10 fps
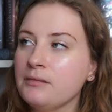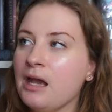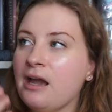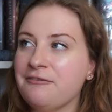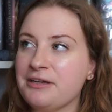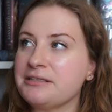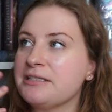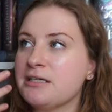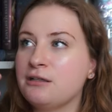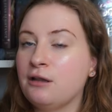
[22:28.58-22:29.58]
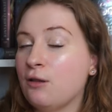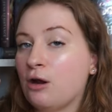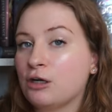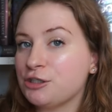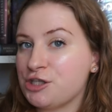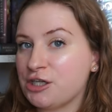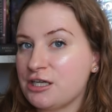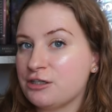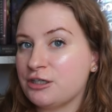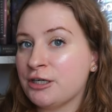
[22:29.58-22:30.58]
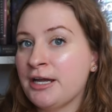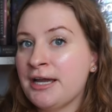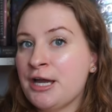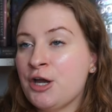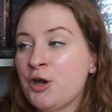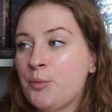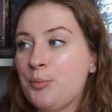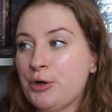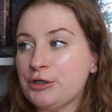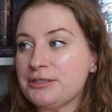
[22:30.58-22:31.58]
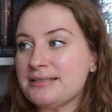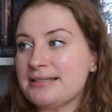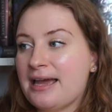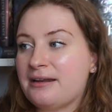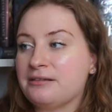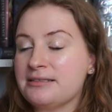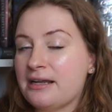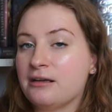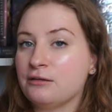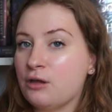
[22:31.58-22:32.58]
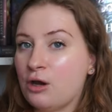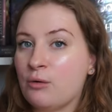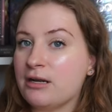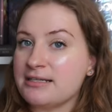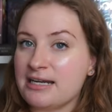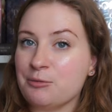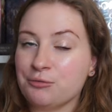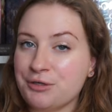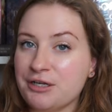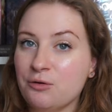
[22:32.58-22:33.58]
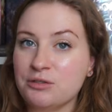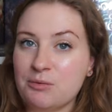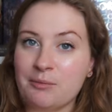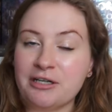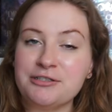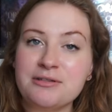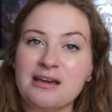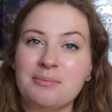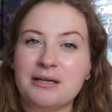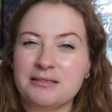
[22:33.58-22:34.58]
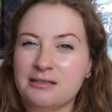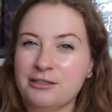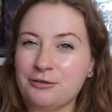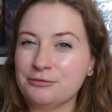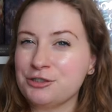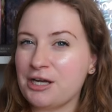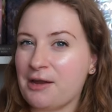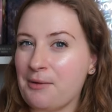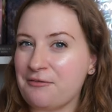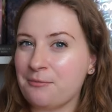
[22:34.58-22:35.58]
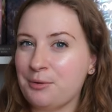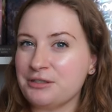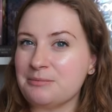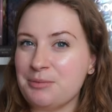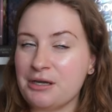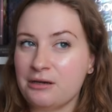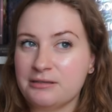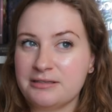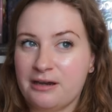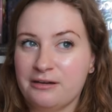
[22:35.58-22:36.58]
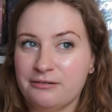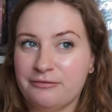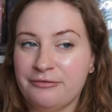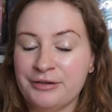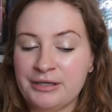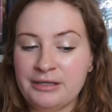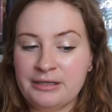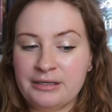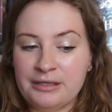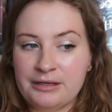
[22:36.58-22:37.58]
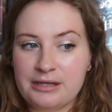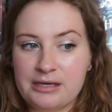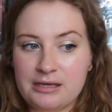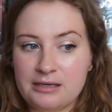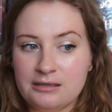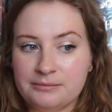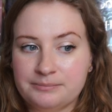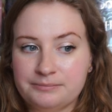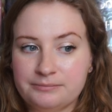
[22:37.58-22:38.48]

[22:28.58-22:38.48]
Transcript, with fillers: high fantasy, longer, chunkier books and setting a low and attainable reading goal is one way to do that because then I don't shy away from books because of the